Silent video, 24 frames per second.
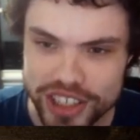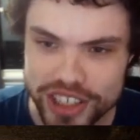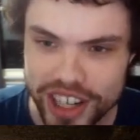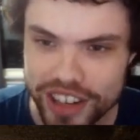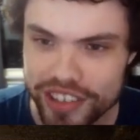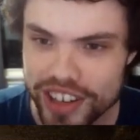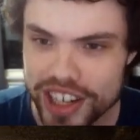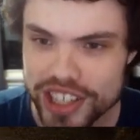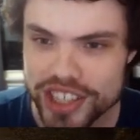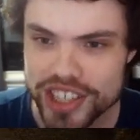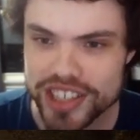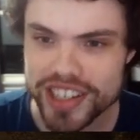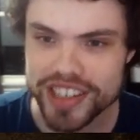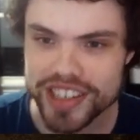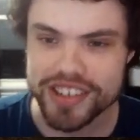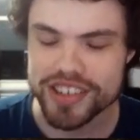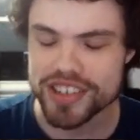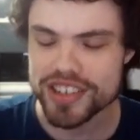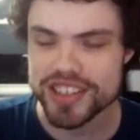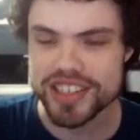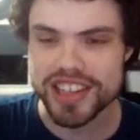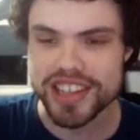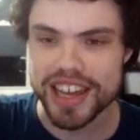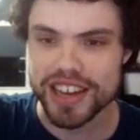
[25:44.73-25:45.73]
generation and you're
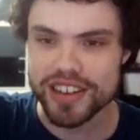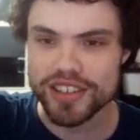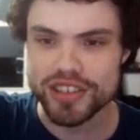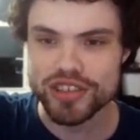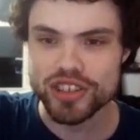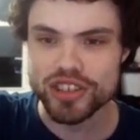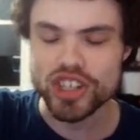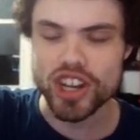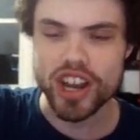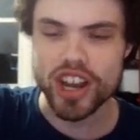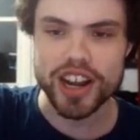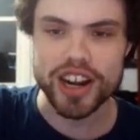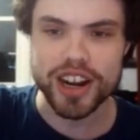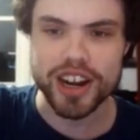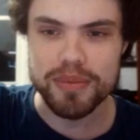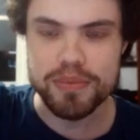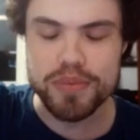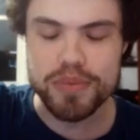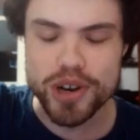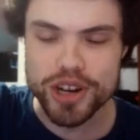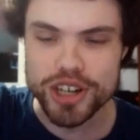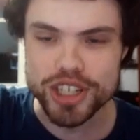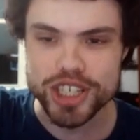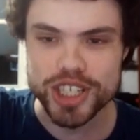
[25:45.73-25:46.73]
just like chucking
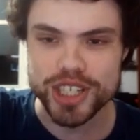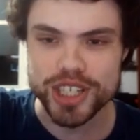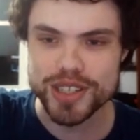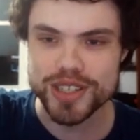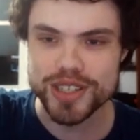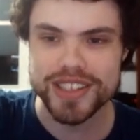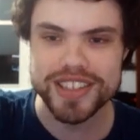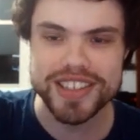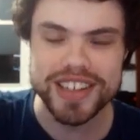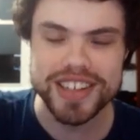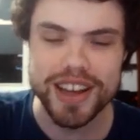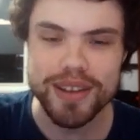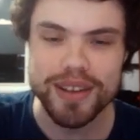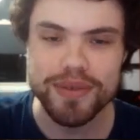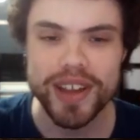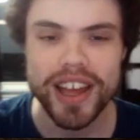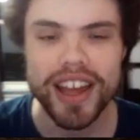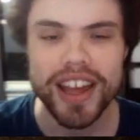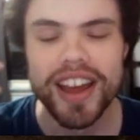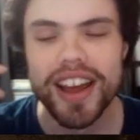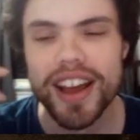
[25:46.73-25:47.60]
up potions and stuff.